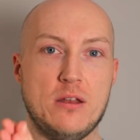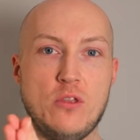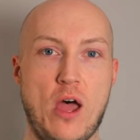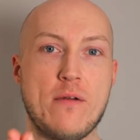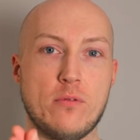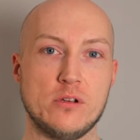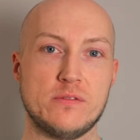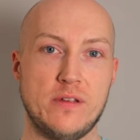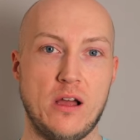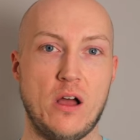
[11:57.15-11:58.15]
Not everyone's
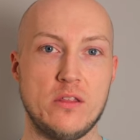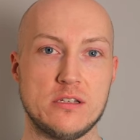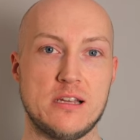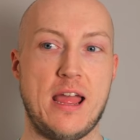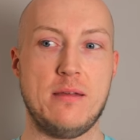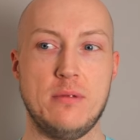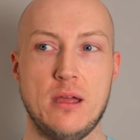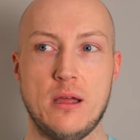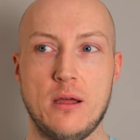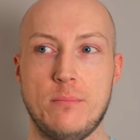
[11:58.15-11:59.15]
feet are the same,
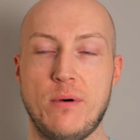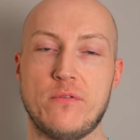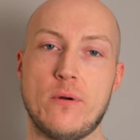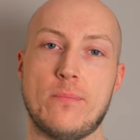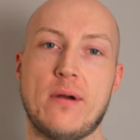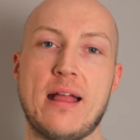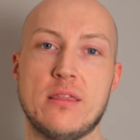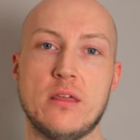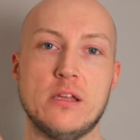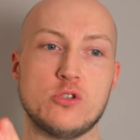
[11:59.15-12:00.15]
but for a
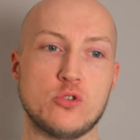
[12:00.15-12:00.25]
brand that is